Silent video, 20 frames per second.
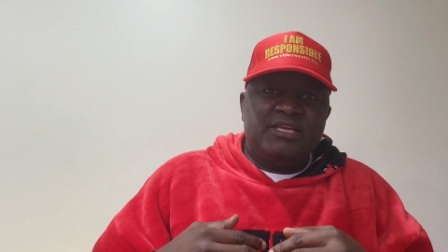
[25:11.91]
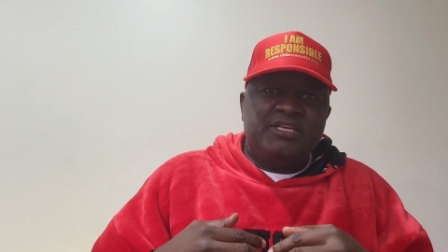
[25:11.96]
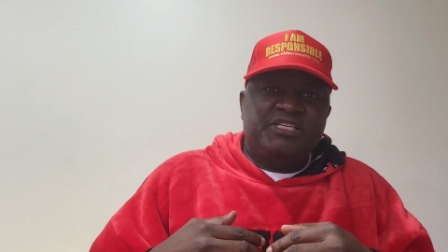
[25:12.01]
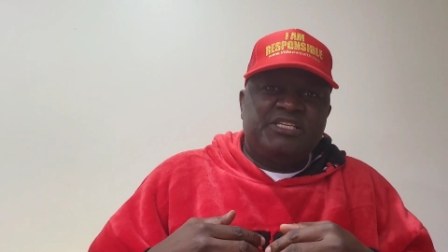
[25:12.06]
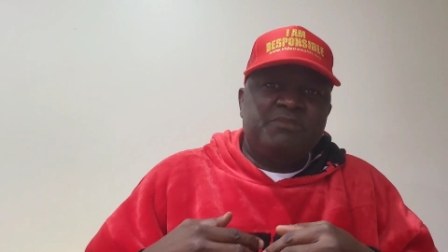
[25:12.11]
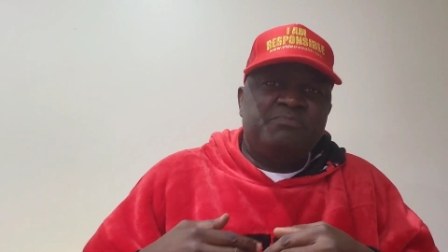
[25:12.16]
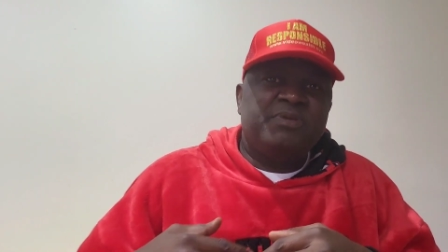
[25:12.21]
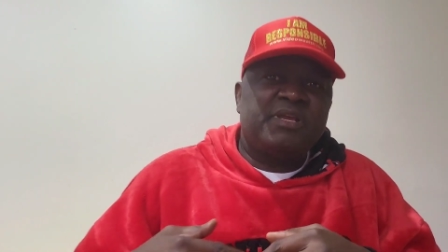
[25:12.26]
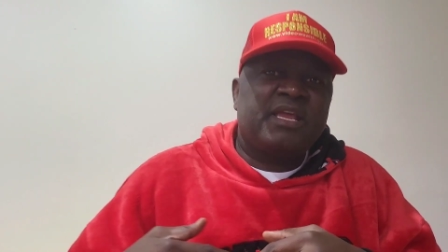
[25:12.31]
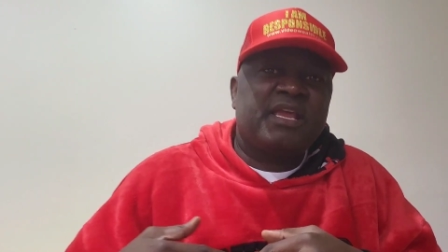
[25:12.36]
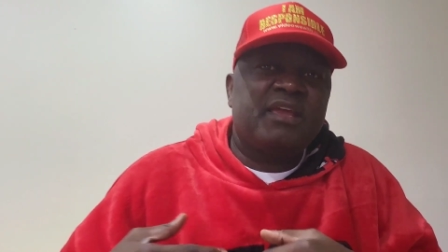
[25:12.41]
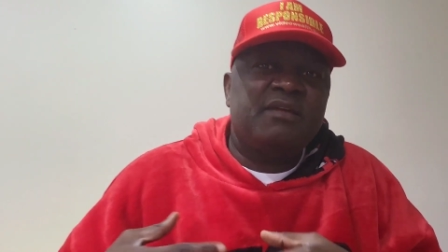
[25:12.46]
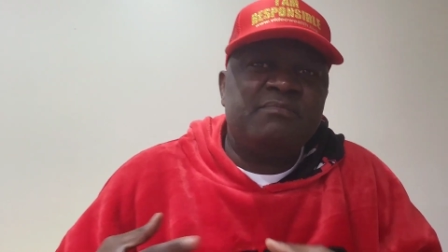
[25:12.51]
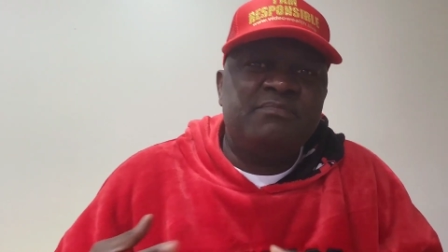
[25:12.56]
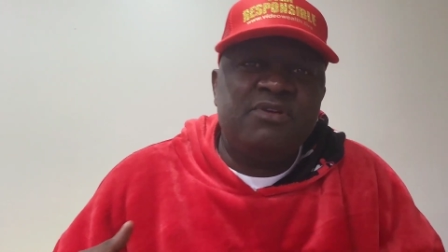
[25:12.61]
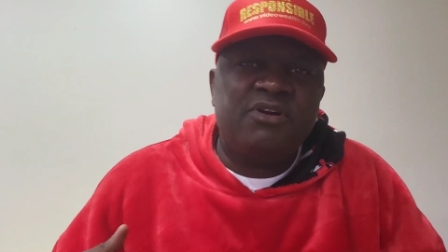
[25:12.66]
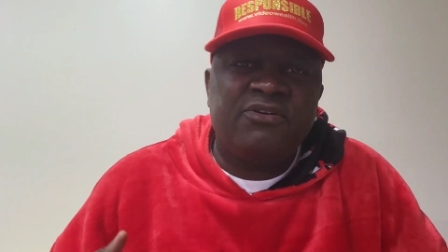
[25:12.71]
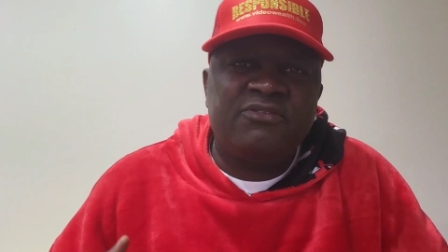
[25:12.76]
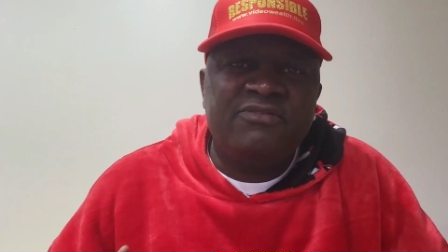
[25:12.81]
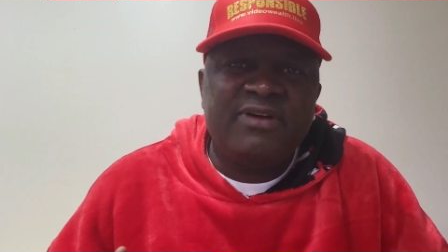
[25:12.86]
She
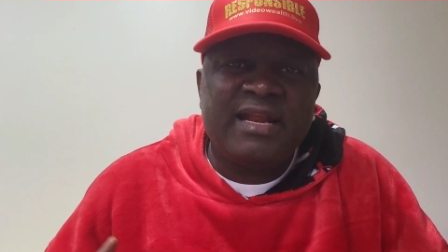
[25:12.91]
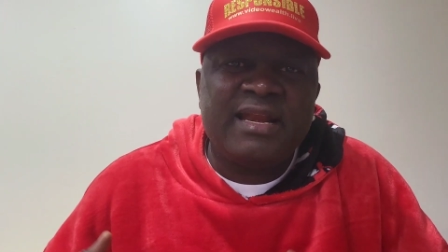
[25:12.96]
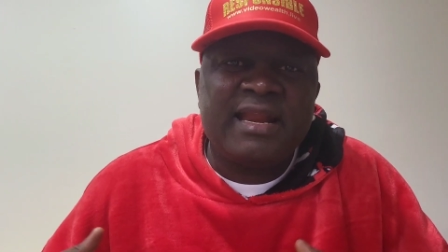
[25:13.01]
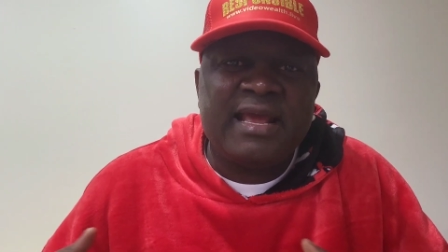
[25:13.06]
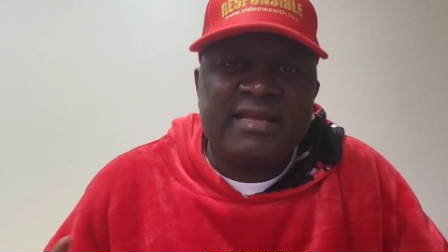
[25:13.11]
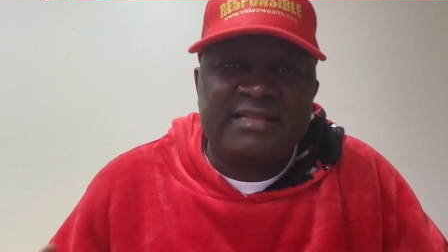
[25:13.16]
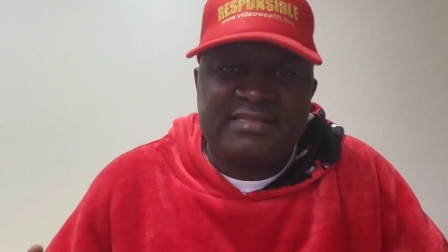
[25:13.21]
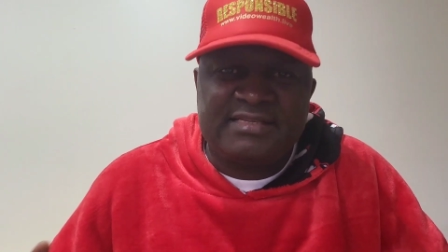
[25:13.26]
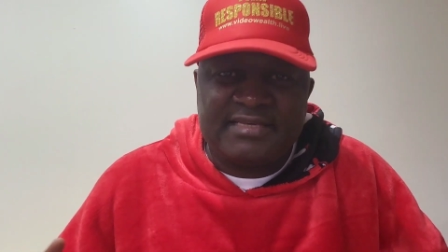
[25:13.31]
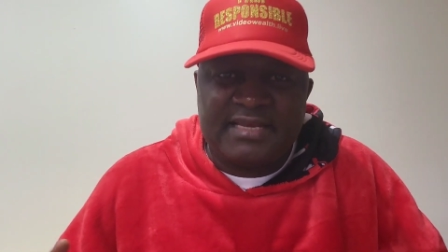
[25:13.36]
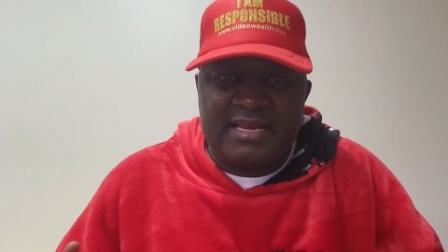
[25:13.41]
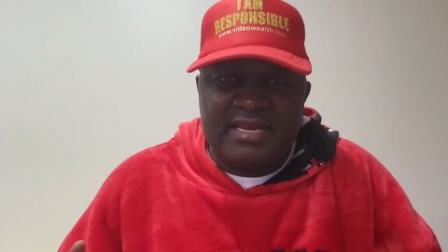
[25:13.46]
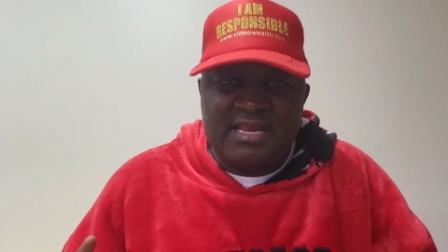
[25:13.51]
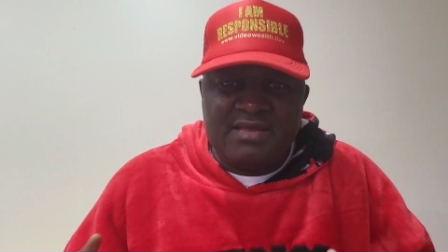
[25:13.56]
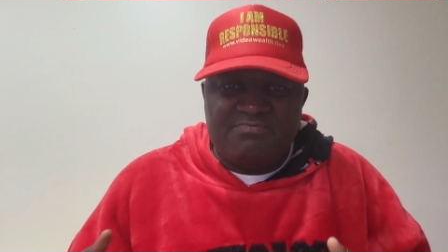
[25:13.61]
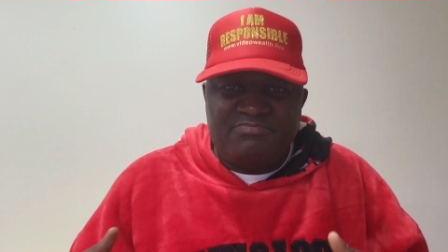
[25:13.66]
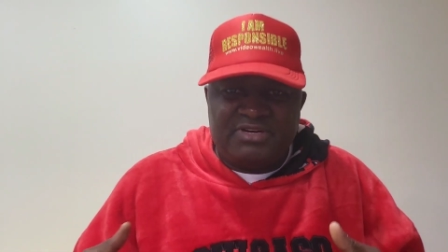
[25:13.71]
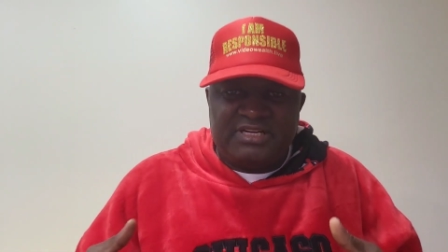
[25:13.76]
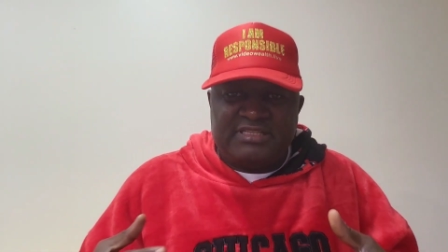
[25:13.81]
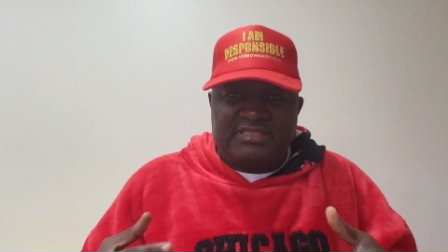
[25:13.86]
became overnight
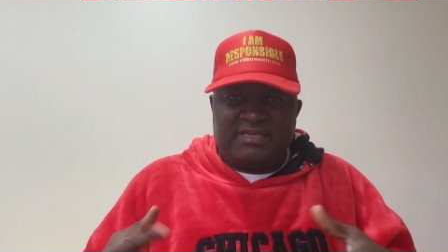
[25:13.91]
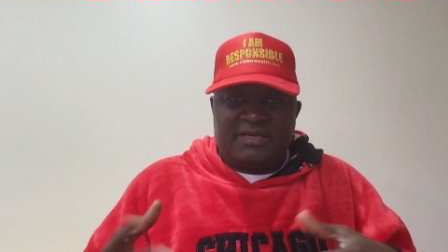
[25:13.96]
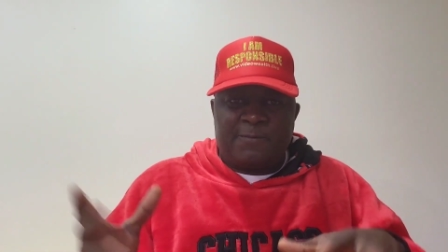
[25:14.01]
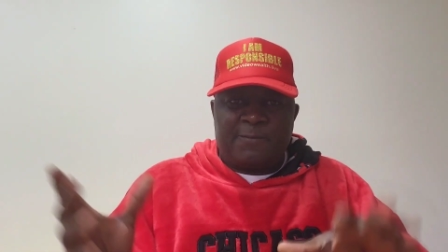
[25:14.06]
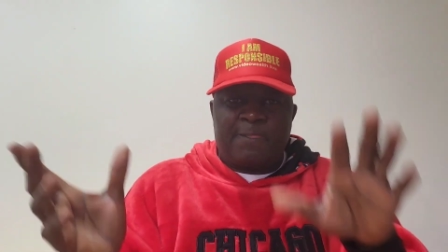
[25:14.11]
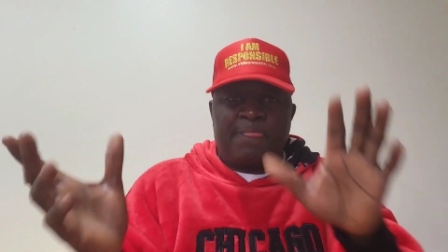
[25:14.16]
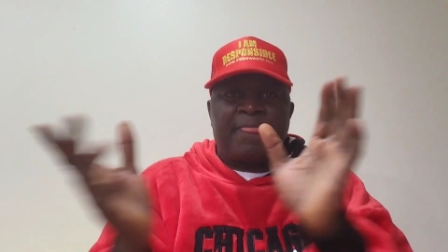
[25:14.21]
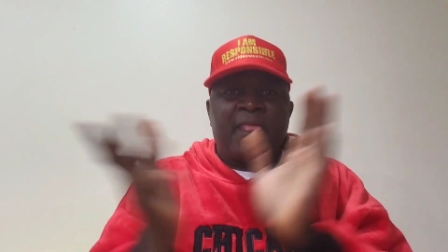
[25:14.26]
celebrity.